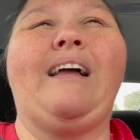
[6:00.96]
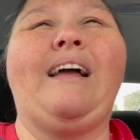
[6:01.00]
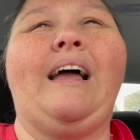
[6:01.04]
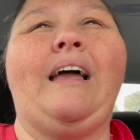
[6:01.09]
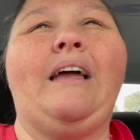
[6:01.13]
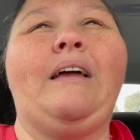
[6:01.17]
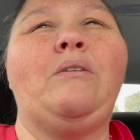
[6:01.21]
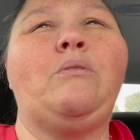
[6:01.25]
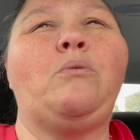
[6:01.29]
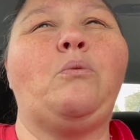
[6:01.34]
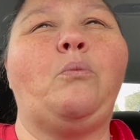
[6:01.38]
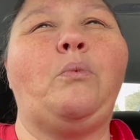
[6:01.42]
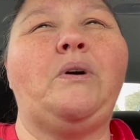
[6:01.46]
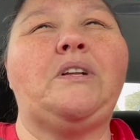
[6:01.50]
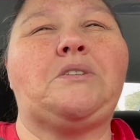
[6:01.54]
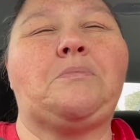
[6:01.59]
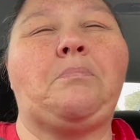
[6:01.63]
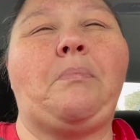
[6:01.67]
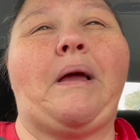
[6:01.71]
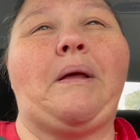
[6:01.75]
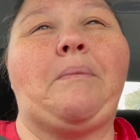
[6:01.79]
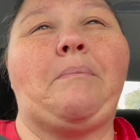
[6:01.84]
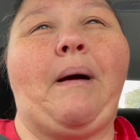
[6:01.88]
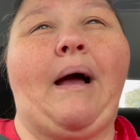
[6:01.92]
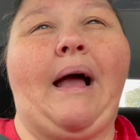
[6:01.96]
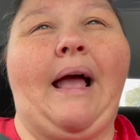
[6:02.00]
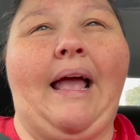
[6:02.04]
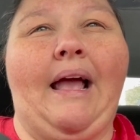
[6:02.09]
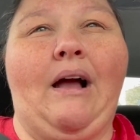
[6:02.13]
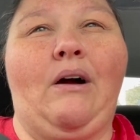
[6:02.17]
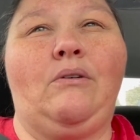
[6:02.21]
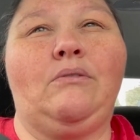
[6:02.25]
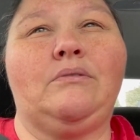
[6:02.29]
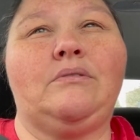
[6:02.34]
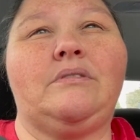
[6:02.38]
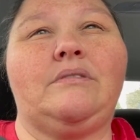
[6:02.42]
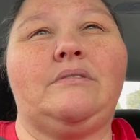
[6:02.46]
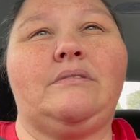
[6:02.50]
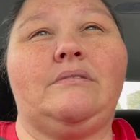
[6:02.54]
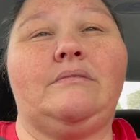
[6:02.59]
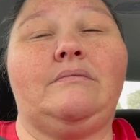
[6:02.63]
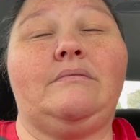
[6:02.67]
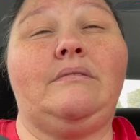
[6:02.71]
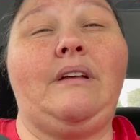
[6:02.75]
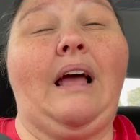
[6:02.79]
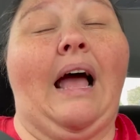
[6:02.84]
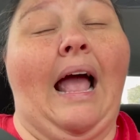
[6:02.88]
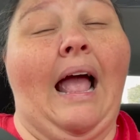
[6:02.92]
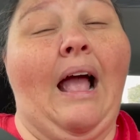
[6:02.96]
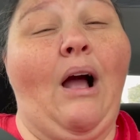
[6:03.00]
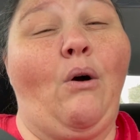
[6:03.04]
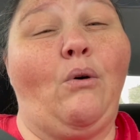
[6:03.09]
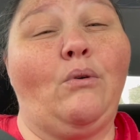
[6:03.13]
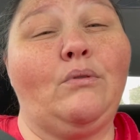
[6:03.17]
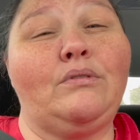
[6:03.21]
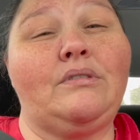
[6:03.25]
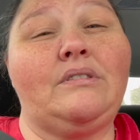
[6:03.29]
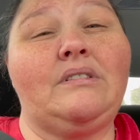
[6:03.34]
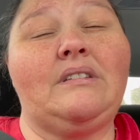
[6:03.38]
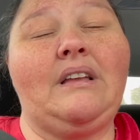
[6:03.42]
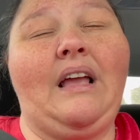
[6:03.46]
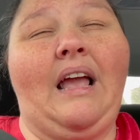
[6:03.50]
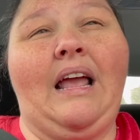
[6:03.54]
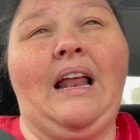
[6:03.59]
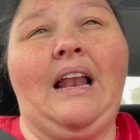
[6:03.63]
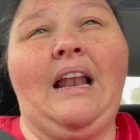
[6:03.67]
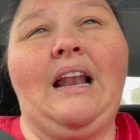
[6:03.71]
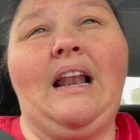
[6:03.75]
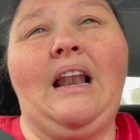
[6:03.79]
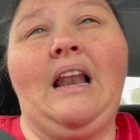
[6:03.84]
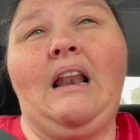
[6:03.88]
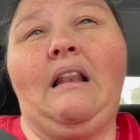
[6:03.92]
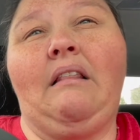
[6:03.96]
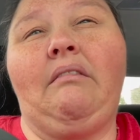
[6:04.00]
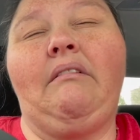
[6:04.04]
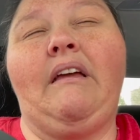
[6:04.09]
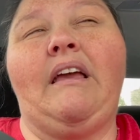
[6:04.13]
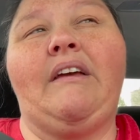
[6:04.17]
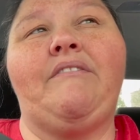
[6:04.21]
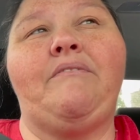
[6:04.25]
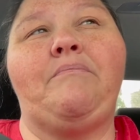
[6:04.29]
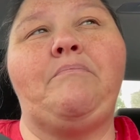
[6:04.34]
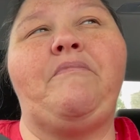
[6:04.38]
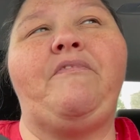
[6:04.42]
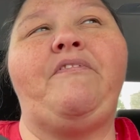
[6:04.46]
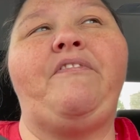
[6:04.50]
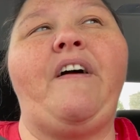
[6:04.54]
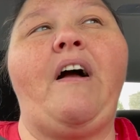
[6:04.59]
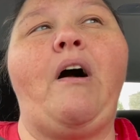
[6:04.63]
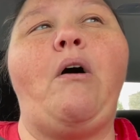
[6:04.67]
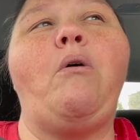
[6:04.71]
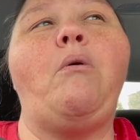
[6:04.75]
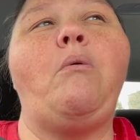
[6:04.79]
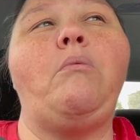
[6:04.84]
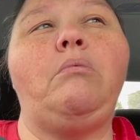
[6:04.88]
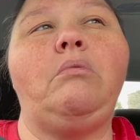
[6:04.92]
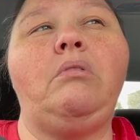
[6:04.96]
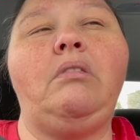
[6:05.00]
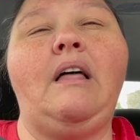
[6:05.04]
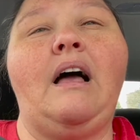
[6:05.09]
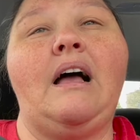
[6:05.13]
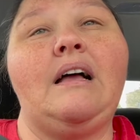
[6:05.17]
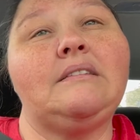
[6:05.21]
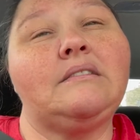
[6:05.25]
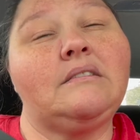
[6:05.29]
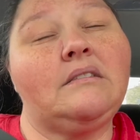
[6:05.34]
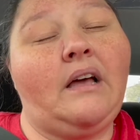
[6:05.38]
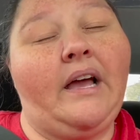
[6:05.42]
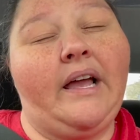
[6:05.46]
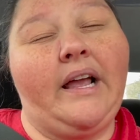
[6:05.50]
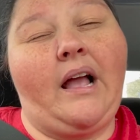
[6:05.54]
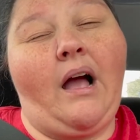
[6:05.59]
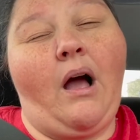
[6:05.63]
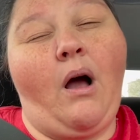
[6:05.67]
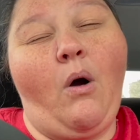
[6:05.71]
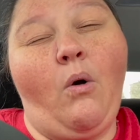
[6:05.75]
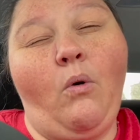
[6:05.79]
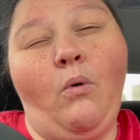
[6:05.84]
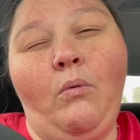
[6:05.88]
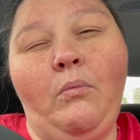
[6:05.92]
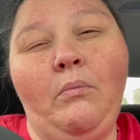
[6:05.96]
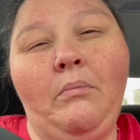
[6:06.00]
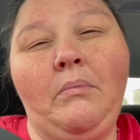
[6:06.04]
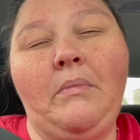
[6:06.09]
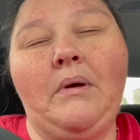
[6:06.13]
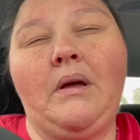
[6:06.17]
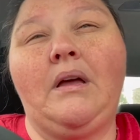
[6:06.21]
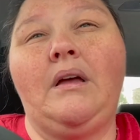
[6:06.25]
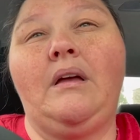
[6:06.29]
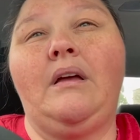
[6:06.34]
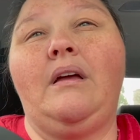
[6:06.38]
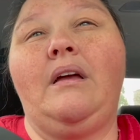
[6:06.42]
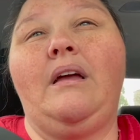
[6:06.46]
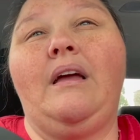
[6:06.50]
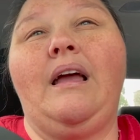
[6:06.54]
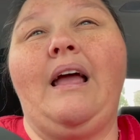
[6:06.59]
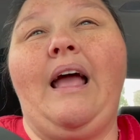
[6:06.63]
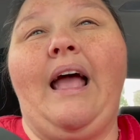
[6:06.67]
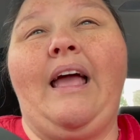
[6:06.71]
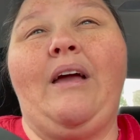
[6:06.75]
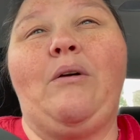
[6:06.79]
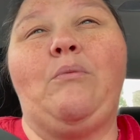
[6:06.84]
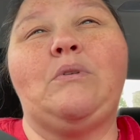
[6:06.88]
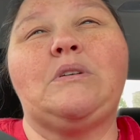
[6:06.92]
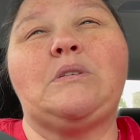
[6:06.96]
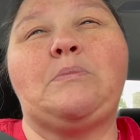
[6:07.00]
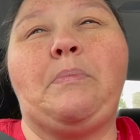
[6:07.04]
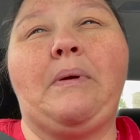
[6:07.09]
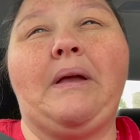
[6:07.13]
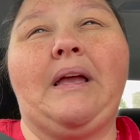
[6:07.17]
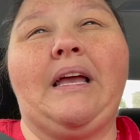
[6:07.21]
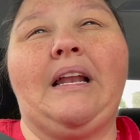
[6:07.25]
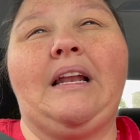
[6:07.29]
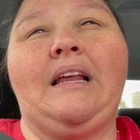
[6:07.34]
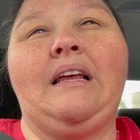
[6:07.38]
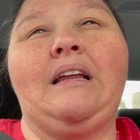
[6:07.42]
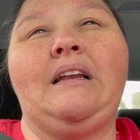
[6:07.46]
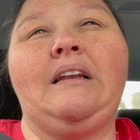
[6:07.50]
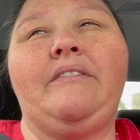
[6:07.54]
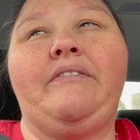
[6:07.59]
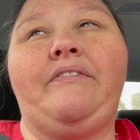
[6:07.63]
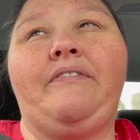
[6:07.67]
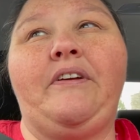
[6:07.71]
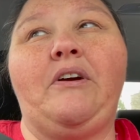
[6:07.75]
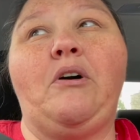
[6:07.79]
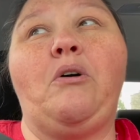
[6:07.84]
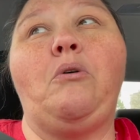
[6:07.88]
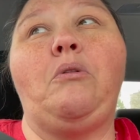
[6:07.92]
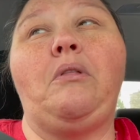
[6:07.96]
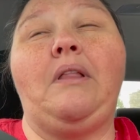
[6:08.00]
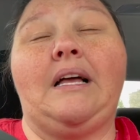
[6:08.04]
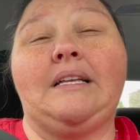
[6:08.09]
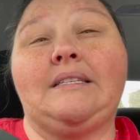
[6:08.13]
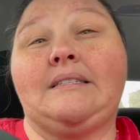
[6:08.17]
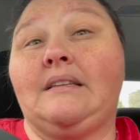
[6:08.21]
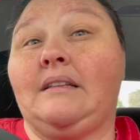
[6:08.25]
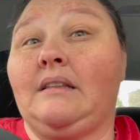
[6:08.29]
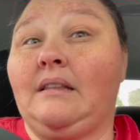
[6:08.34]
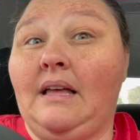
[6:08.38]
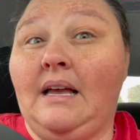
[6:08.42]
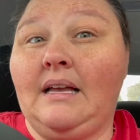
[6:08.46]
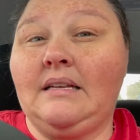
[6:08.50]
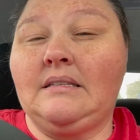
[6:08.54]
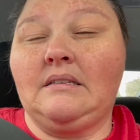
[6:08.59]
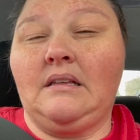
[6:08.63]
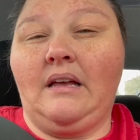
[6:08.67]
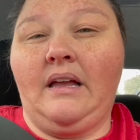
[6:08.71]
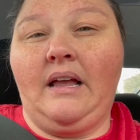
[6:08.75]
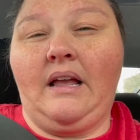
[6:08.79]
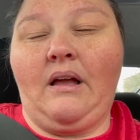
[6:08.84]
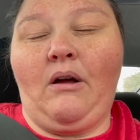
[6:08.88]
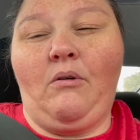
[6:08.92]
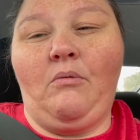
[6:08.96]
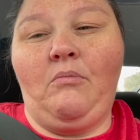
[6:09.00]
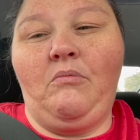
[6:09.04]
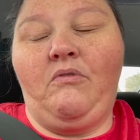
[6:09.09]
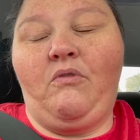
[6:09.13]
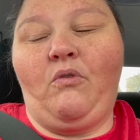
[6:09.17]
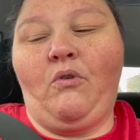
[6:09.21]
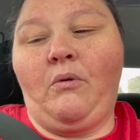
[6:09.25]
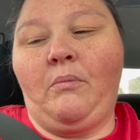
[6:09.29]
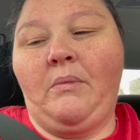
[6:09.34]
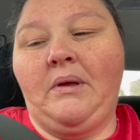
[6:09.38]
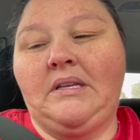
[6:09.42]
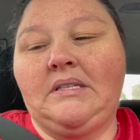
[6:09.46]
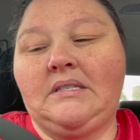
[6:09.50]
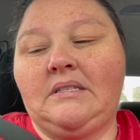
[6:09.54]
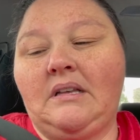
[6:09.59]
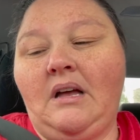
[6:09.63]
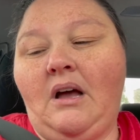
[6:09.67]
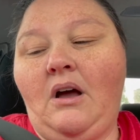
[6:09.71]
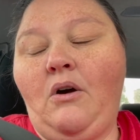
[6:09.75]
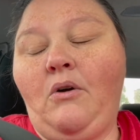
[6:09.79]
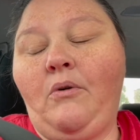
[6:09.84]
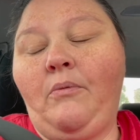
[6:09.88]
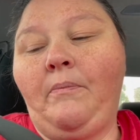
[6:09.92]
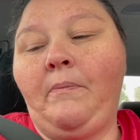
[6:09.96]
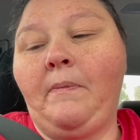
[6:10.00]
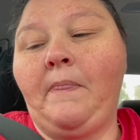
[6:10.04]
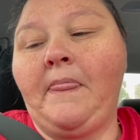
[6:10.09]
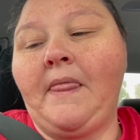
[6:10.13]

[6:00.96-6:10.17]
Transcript: and which made my house a house, and it felt less like home and was beginning to feel less and less like home for me. So